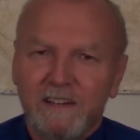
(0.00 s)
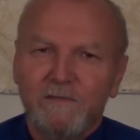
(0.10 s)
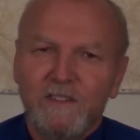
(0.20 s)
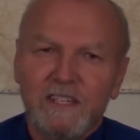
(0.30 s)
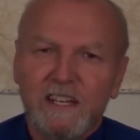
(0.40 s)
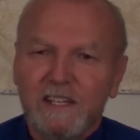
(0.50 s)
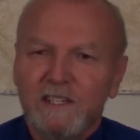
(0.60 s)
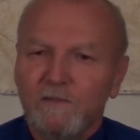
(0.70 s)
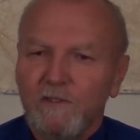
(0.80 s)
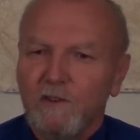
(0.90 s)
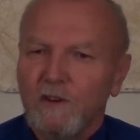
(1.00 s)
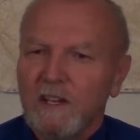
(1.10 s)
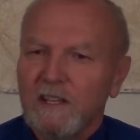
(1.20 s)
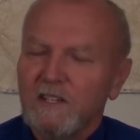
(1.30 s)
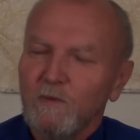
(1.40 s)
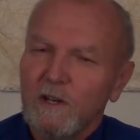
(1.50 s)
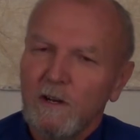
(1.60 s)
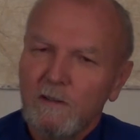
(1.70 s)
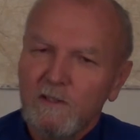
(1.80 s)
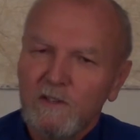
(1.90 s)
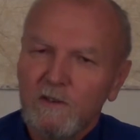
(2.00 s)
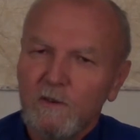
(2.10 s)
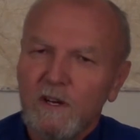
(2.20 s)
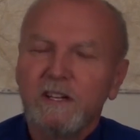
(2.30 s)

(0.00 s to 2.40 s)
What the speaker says: of the science of yoga unless we also